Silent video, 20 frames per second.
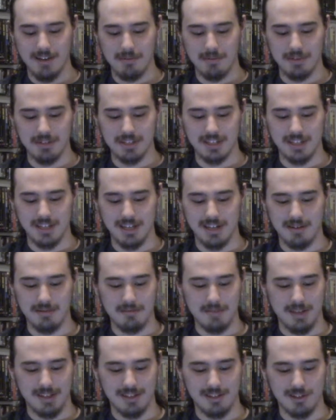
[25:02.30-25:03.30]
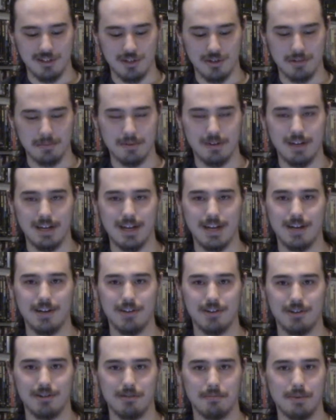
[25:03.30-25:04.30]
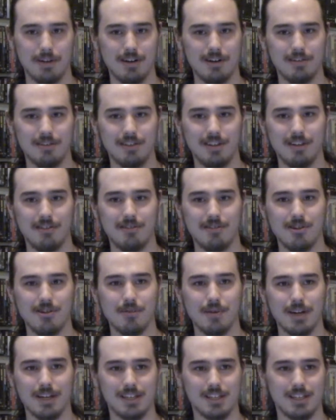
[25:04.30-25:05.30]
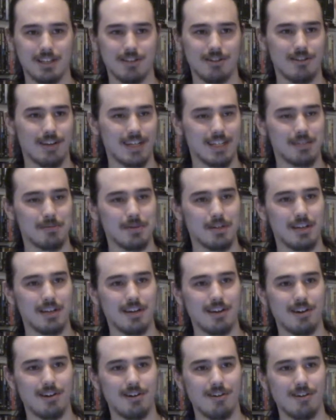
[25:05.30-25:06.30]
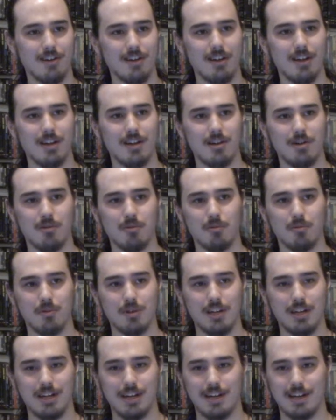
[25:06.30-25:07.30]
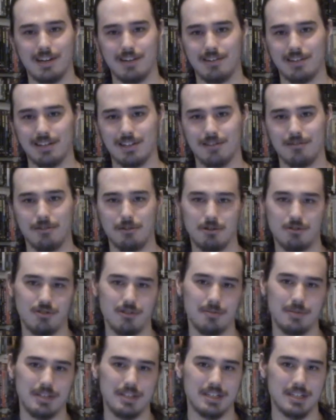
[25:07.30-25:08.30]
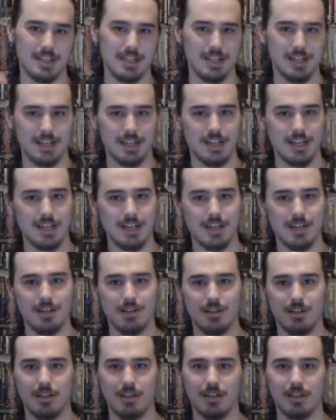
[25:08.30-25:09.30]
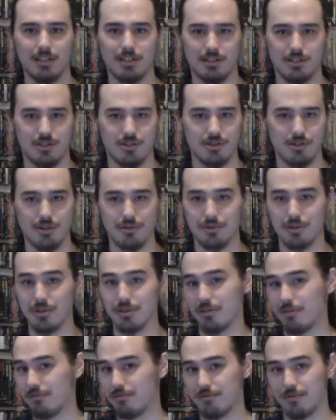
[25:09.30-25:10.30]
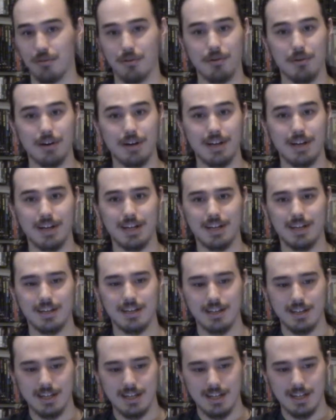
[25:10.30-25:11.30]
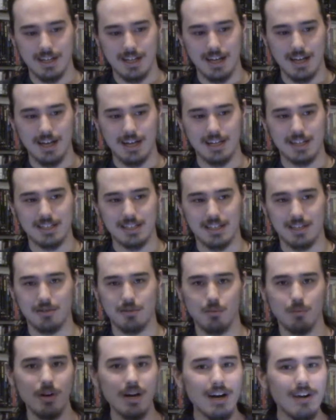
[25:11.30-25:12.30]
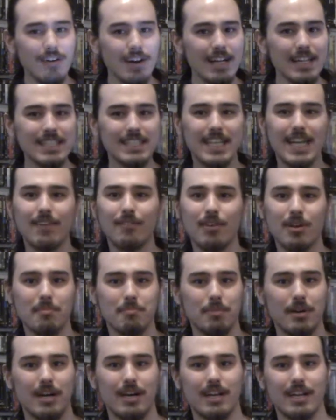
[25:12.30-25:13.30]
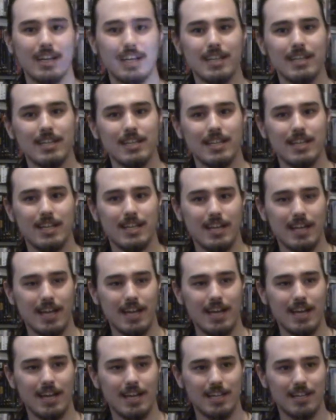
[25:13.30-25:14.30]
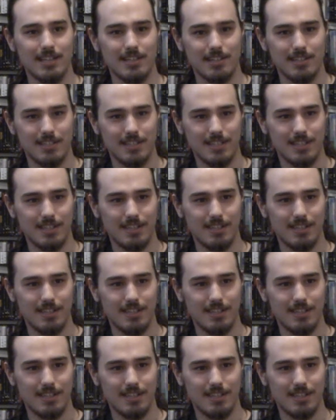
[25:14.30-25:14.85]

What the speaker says: once again make the joke about how there apparently are no other X-Men here, and like in the first film they said the studio couldn't afford any, and he's like, "Where is everybody?" And